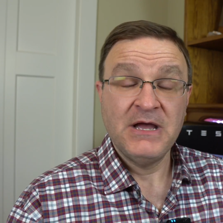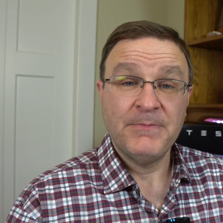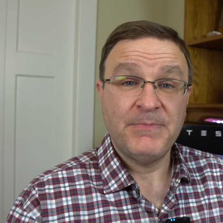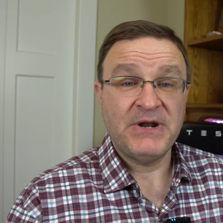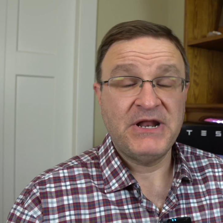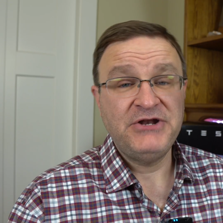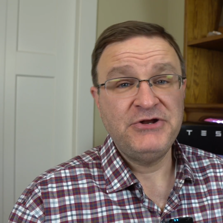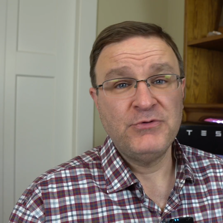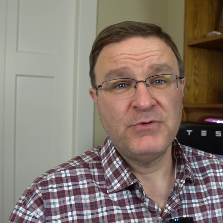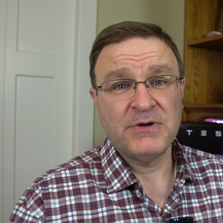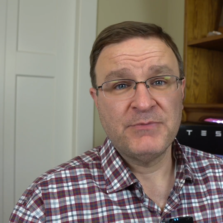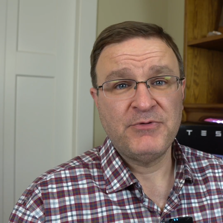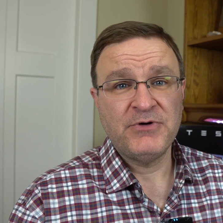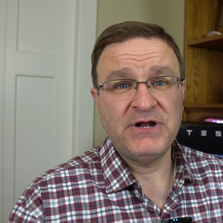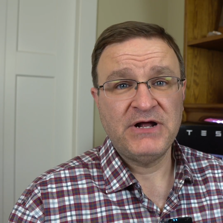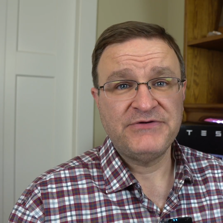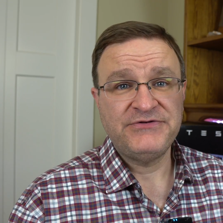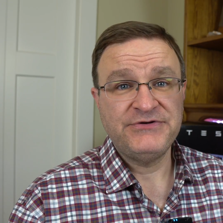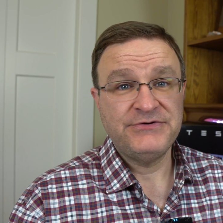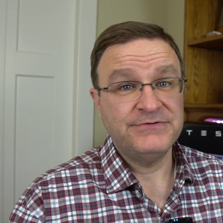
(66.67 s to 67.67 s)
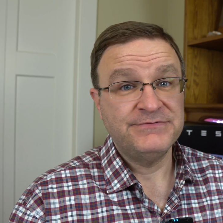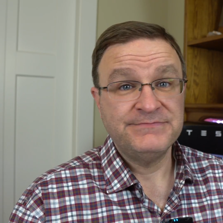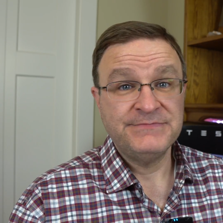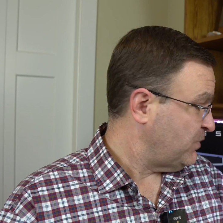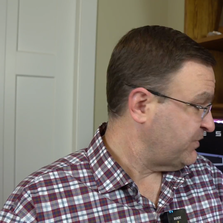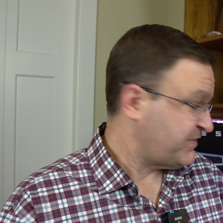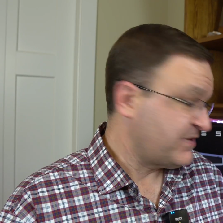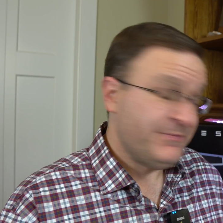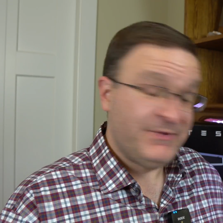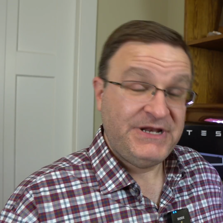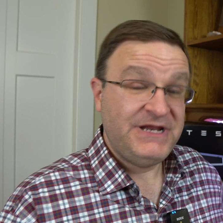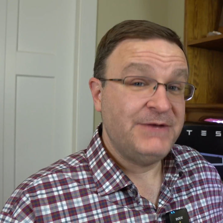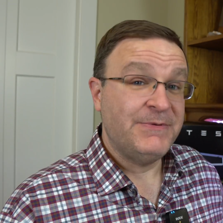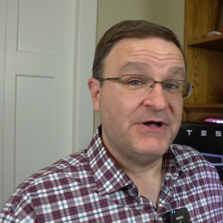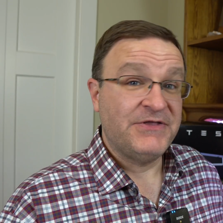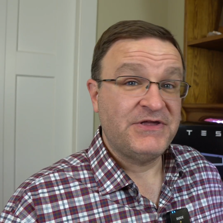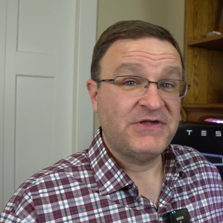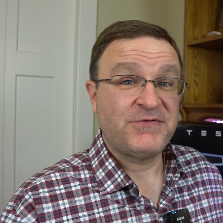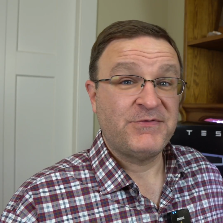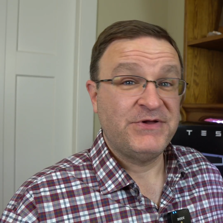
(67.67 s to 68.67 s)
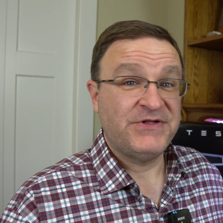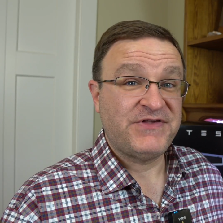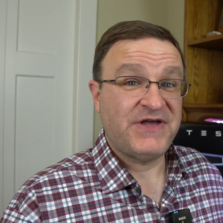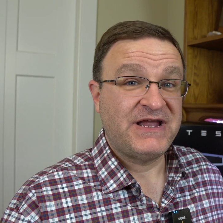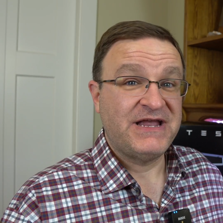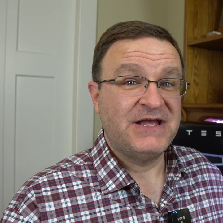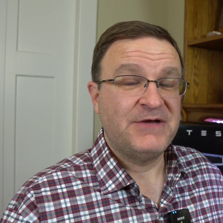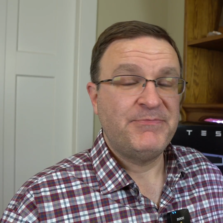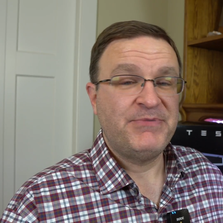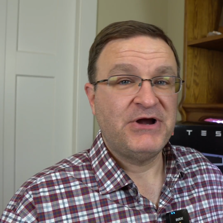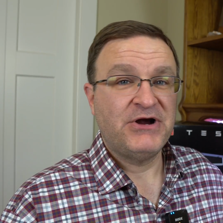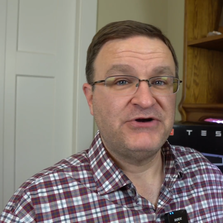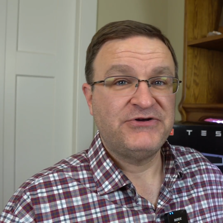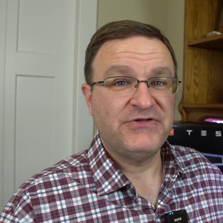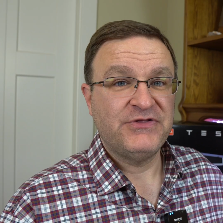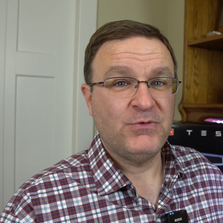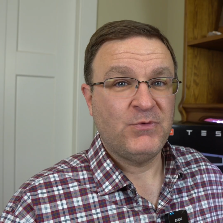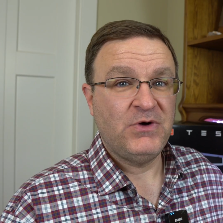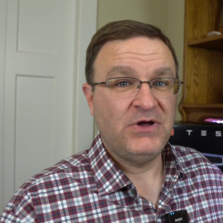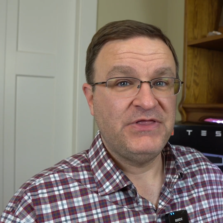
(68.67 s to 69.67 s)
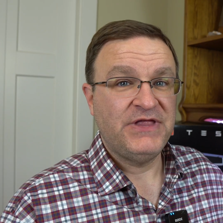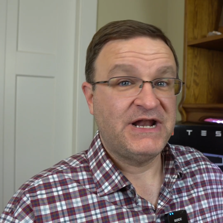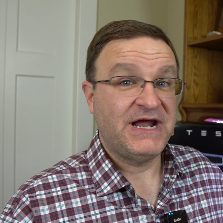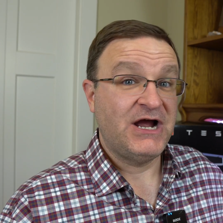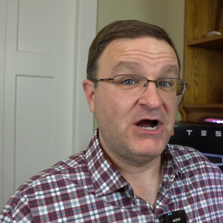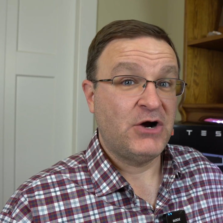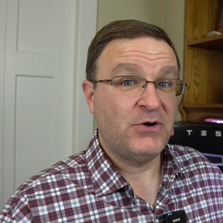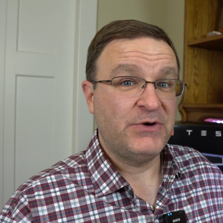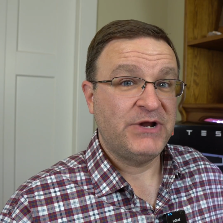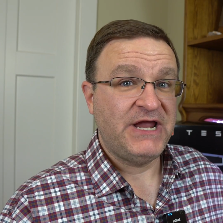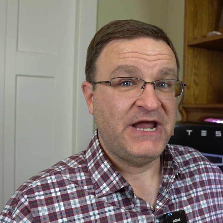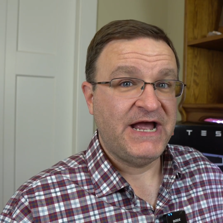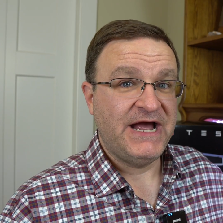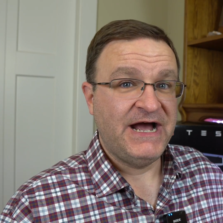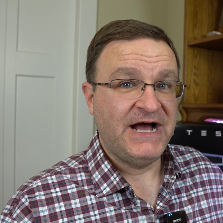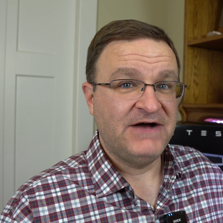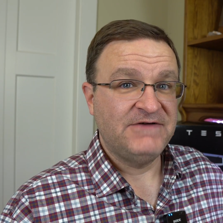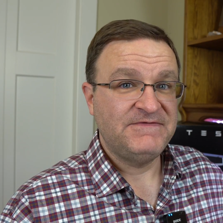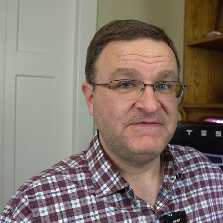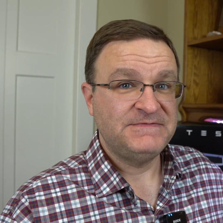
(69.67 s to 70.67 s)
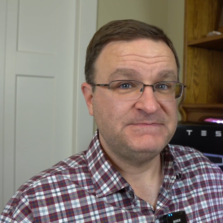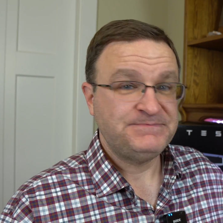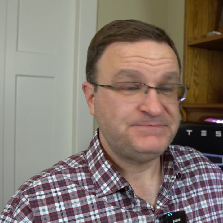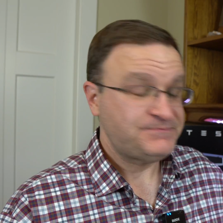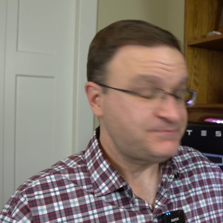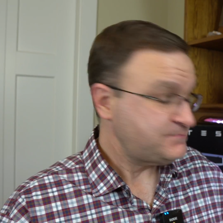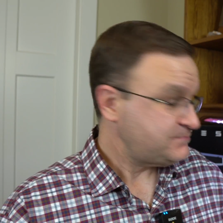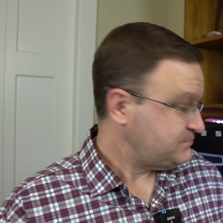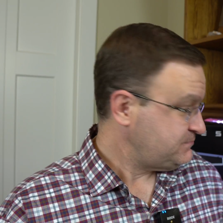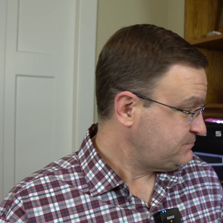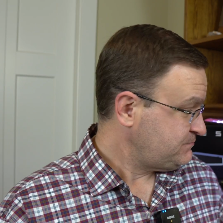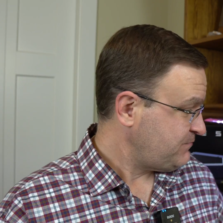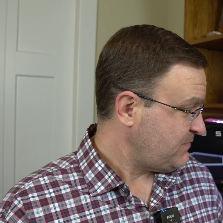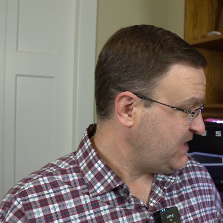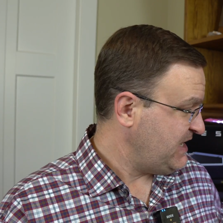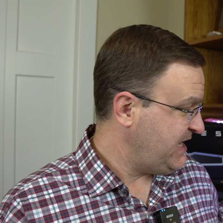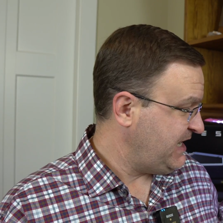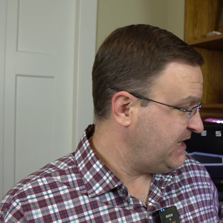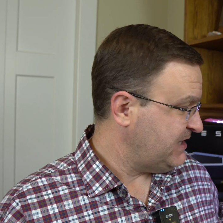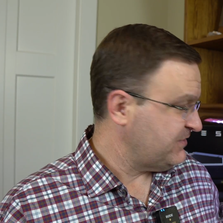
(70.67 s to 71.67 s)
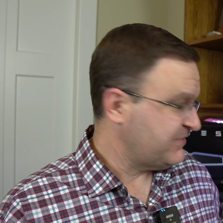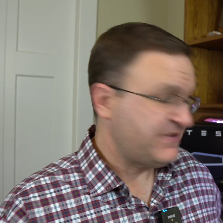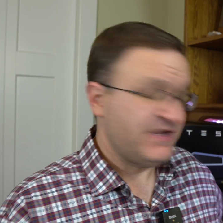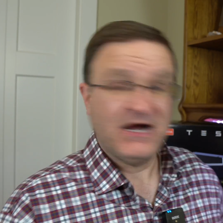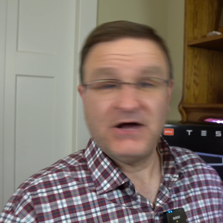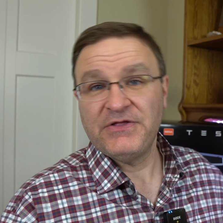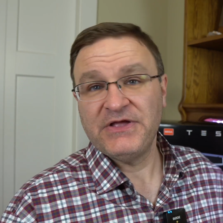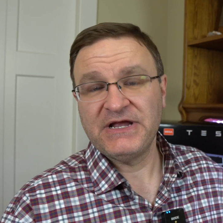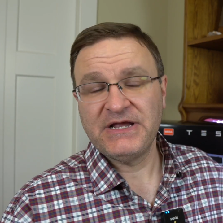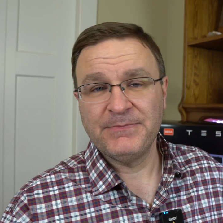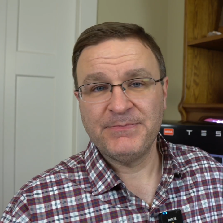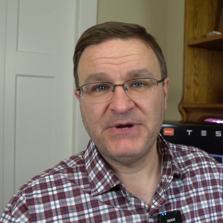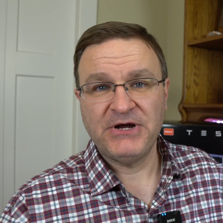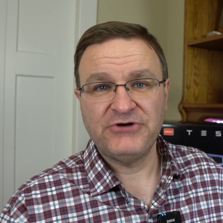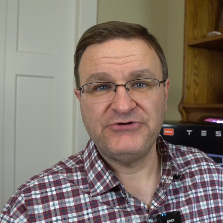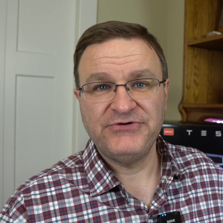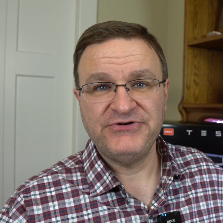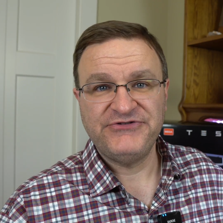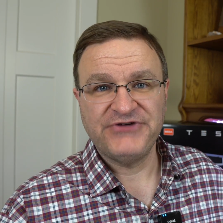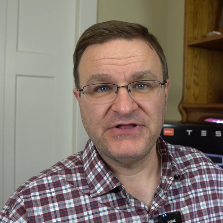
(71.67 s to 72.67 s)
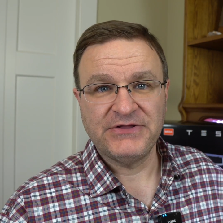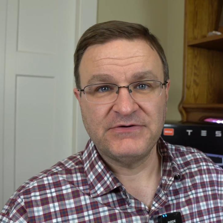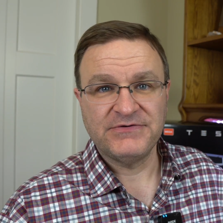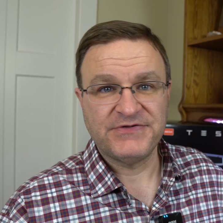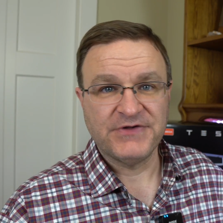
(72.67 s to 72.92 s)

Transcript: but I do want to point out too, what's going to be neat about this one is I can compare it to the one that I already have and see how they compare to each other.